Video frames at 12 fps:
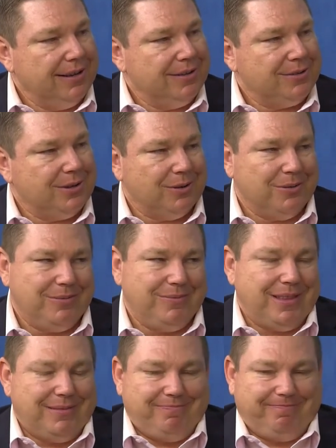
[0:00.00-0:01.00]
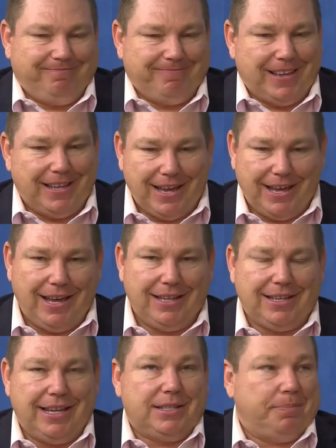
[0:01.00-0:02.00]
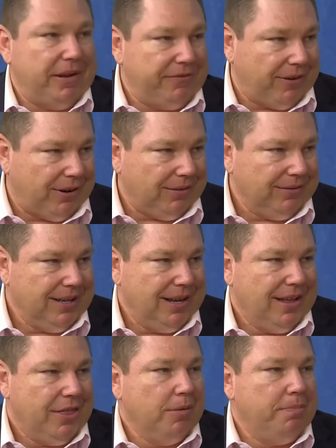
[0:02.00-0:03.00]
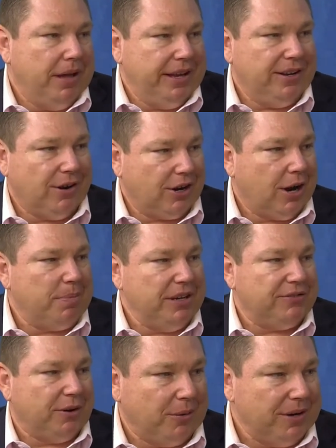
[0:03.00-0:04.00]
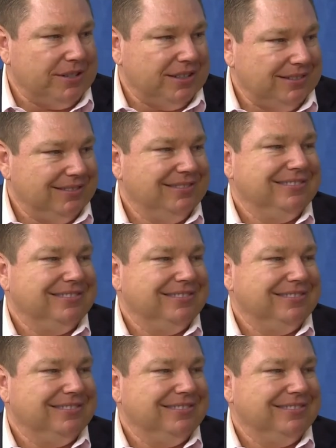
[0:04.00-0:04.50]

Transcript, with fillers: So it, it, it's a pitfall. They're billion dollar companies reason.